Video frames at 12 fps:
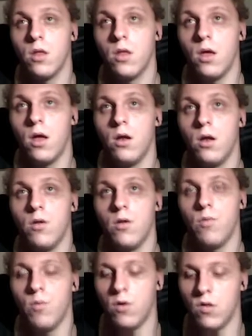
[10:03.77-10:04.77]
and if
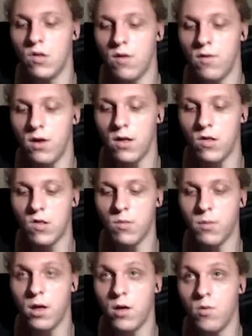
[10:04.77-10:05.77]
we want to save it as
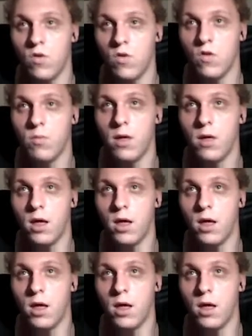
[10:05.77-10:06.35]
mousepad.txt